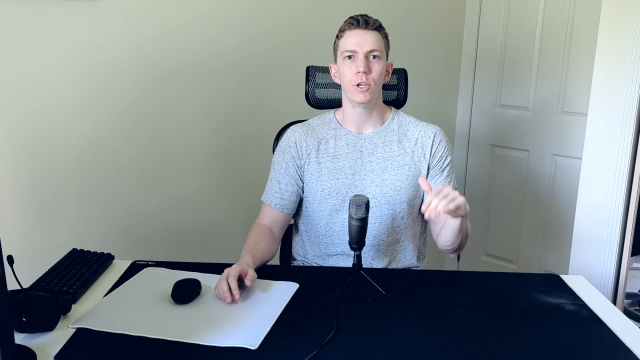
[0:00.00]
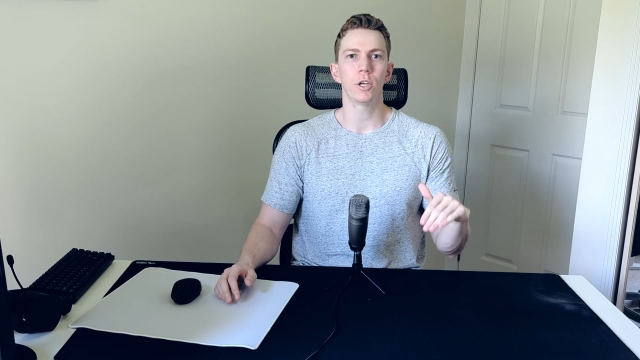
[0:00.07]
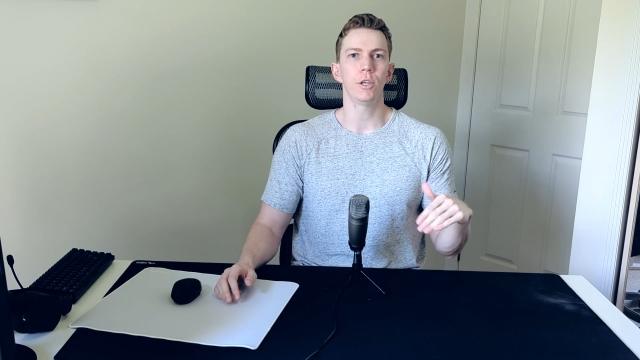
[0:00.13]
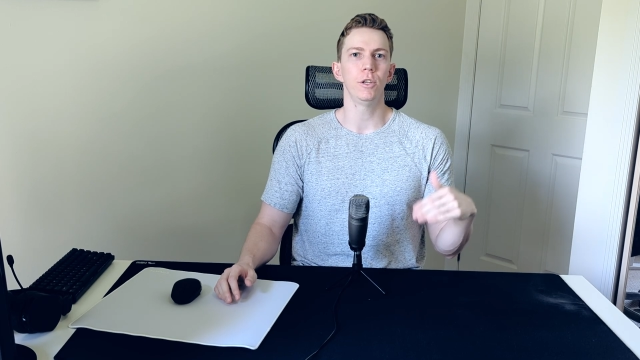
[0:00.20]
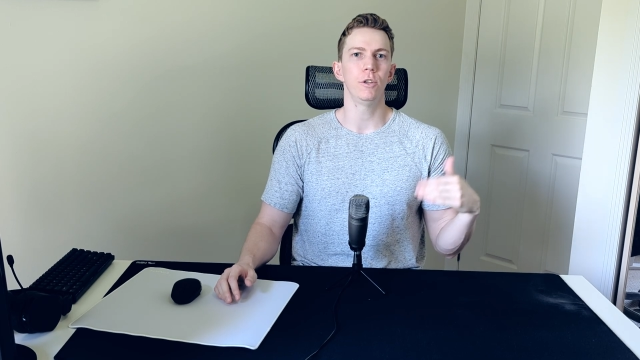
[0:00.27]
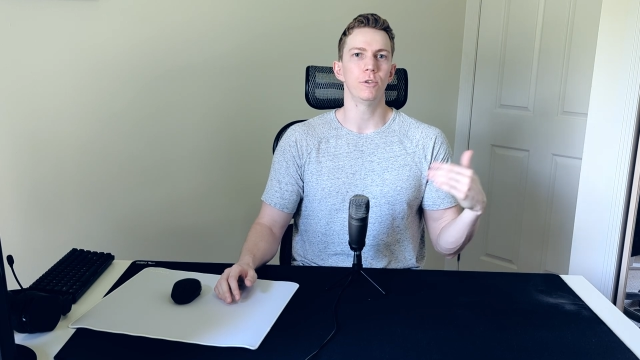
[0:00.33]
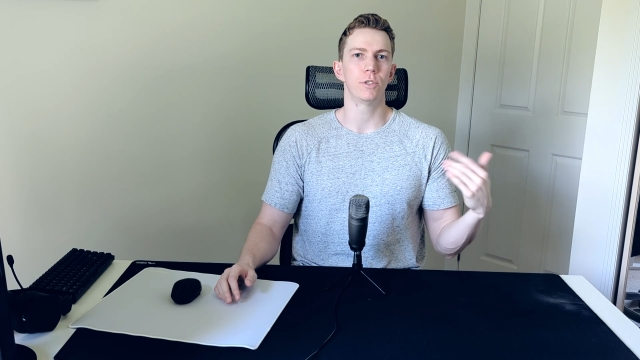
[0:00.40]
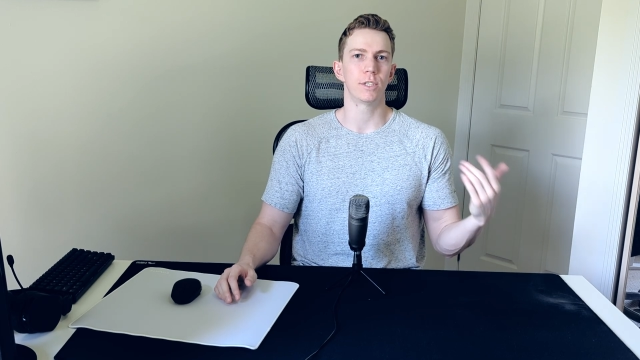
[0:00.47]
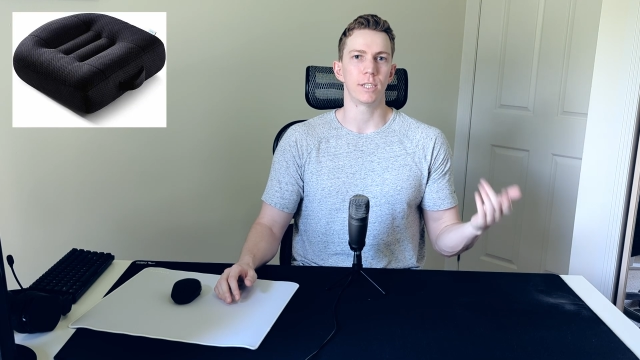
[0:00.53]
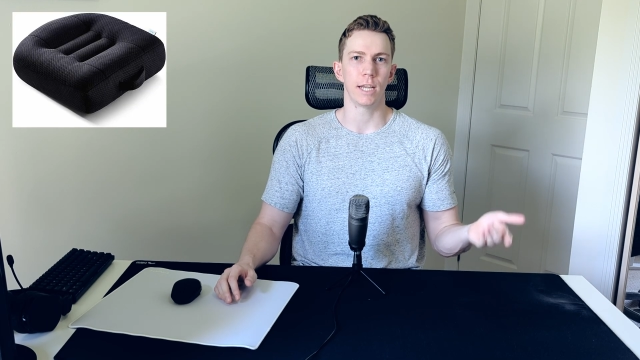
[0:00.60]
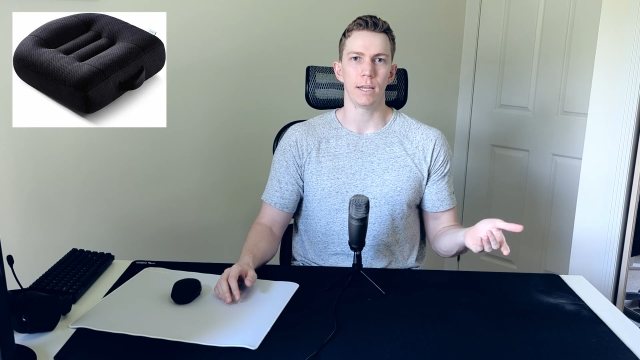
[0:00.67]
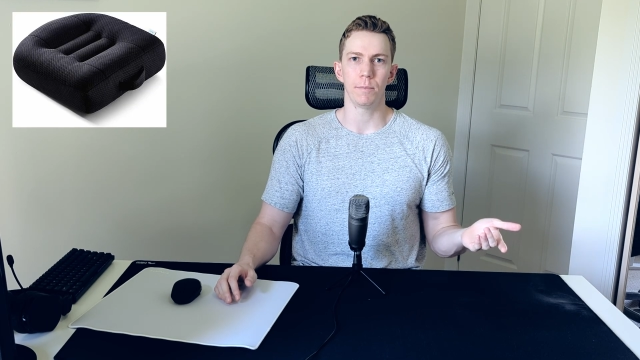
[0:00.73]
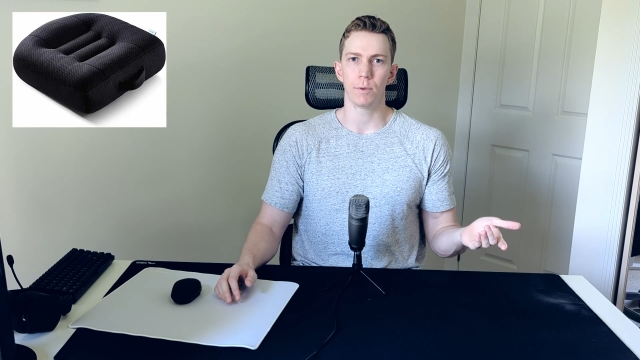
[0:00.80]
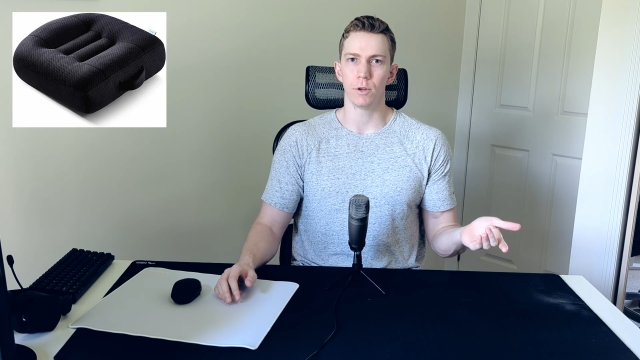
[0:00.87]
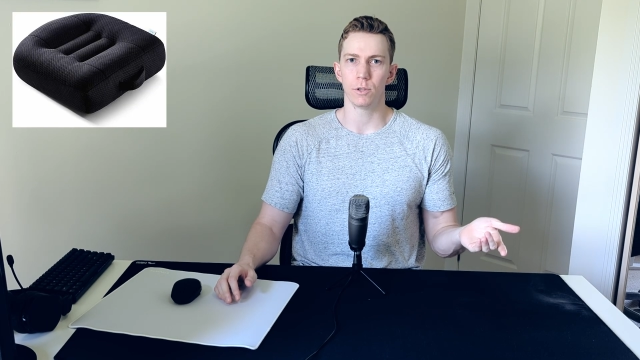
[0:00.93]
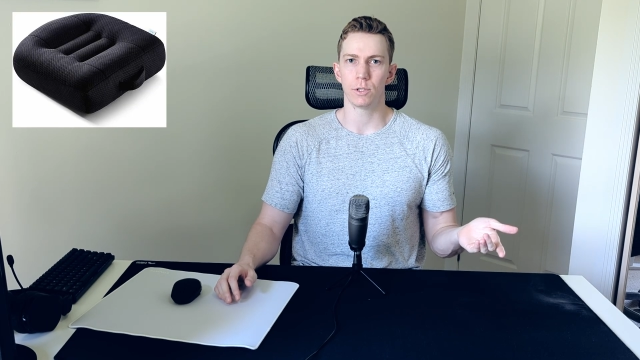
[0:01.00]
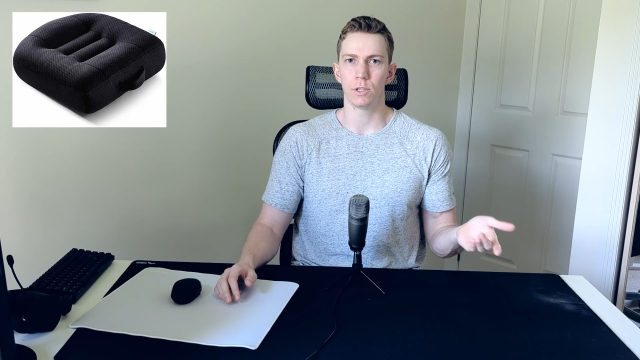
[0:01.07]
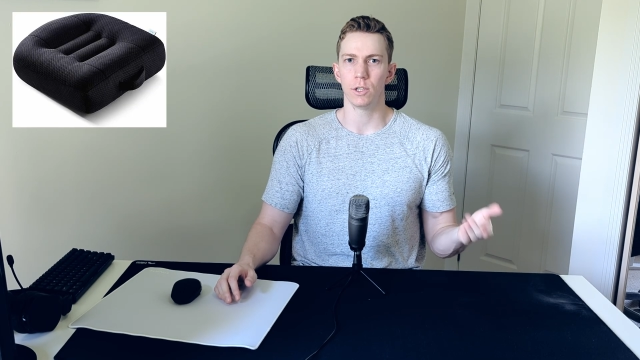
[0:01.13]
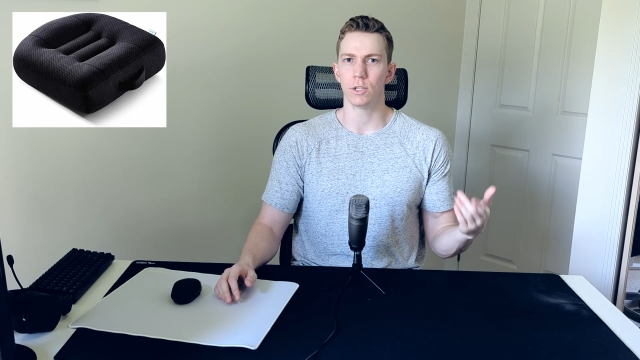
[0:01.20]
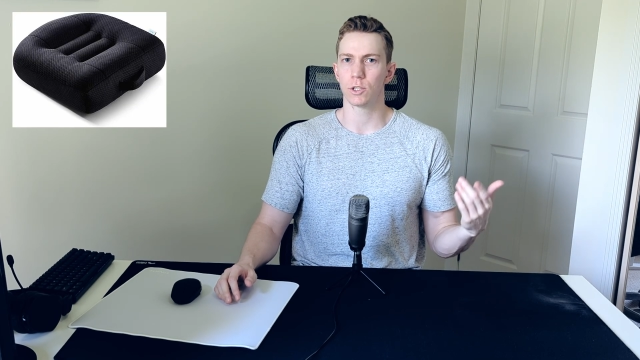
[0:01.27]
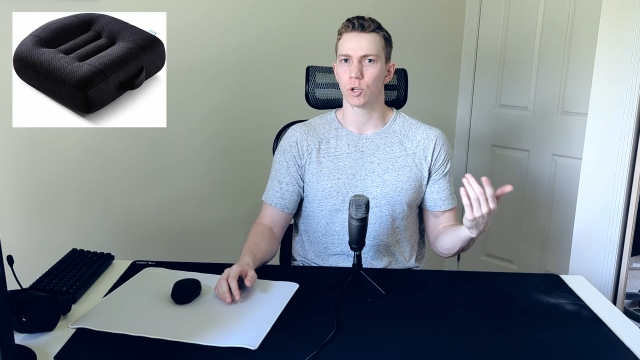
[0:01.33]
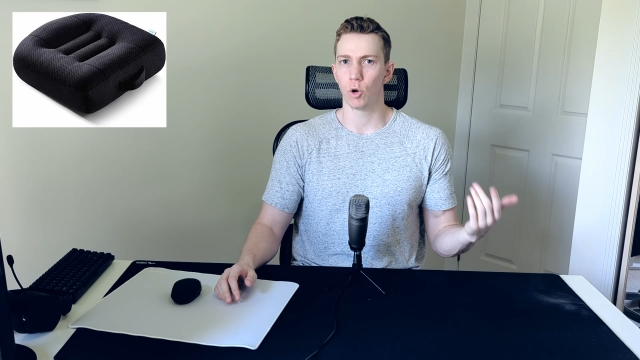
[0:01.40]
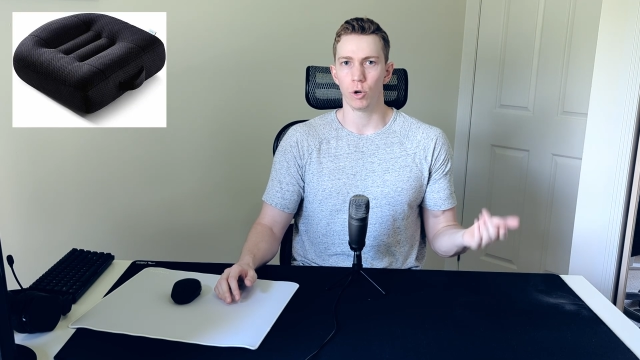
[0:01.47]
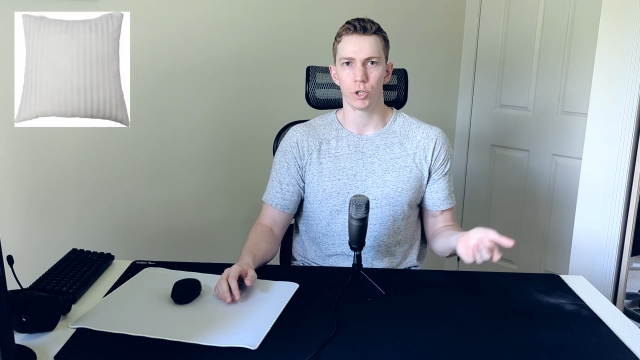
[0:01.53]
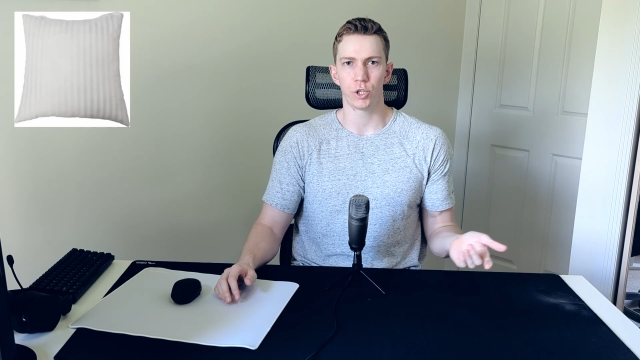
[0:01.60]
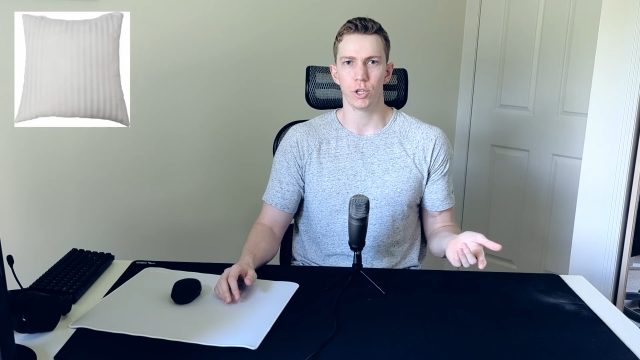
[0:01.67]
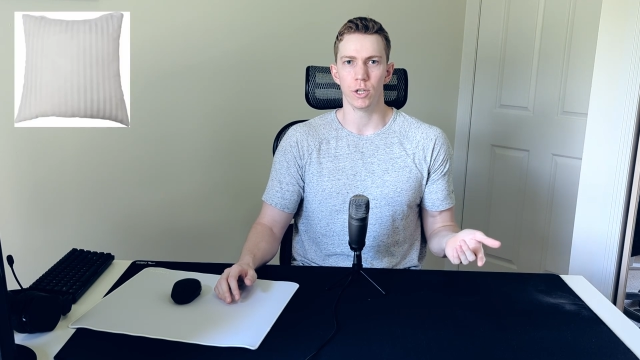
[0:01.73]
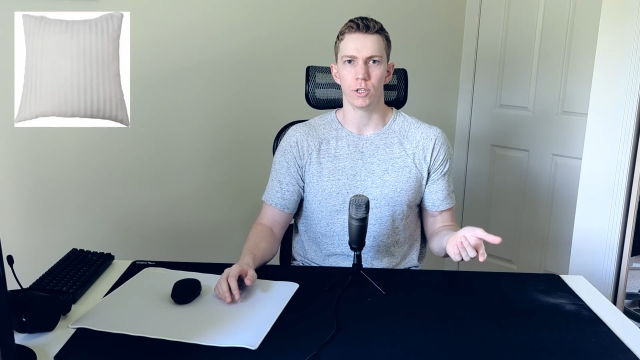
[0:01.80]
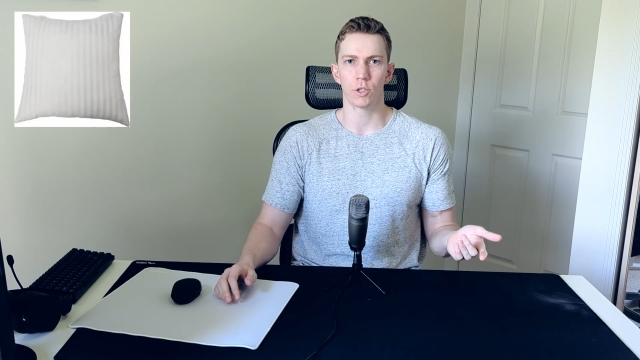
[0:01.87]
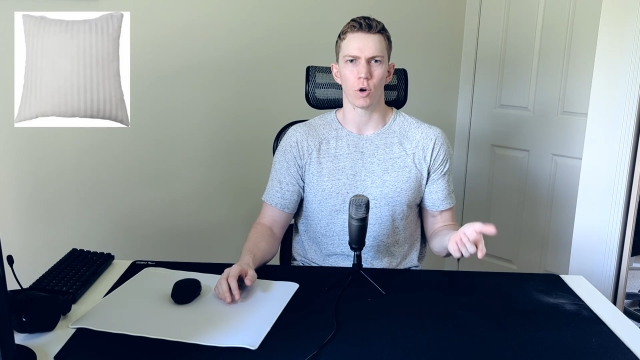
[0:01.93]
you can use seat boosters,
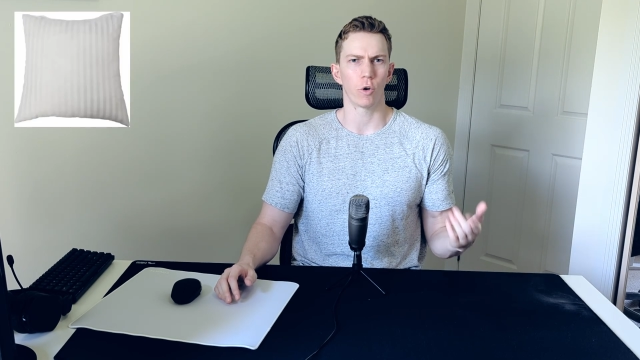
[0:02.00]
cushions,